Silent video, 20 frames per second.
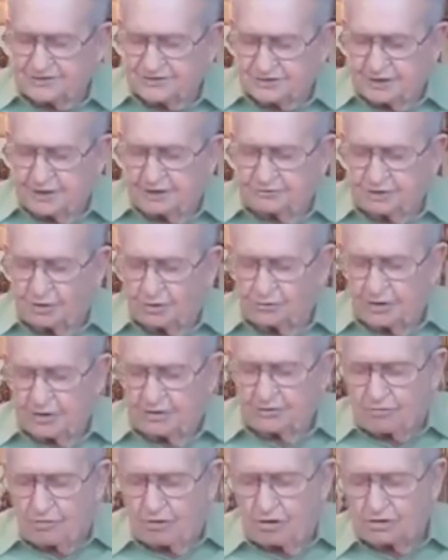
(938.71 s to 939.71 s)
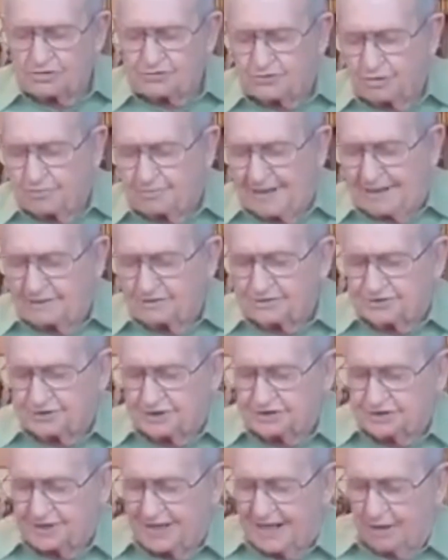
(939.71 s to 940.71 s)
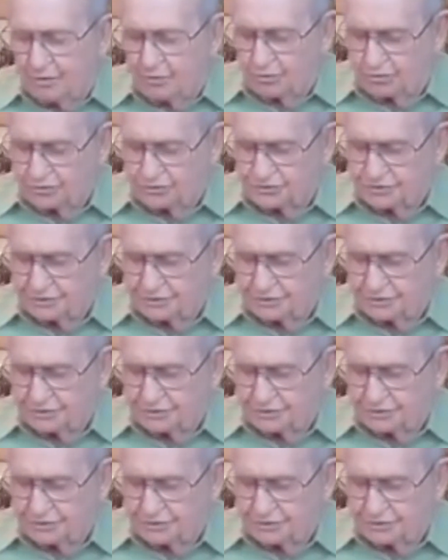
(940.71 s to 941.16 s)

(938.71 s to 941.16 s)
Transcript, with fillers: he was on that cross for about six hours